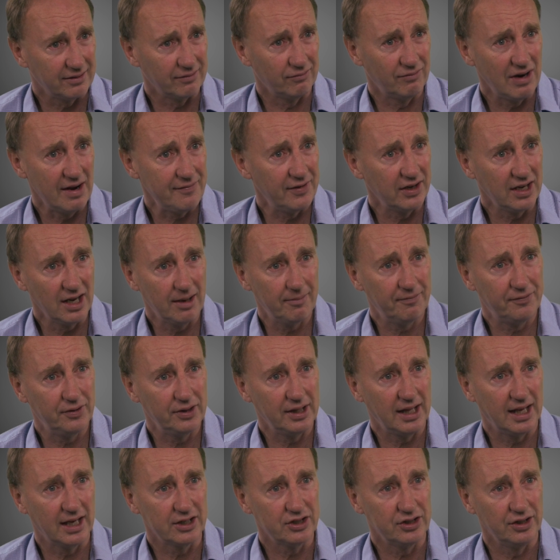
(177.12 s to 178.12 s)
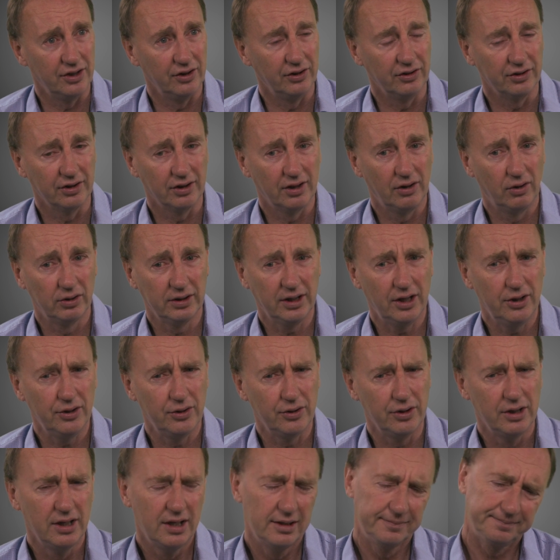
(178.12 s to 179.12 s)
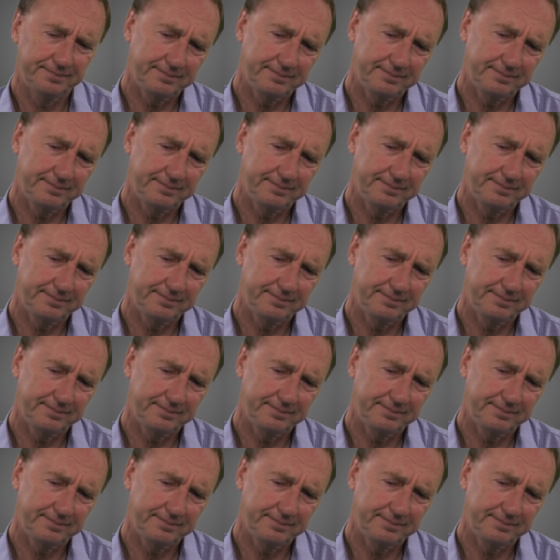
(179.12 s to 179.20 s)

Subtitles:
revving up for the Ashes, although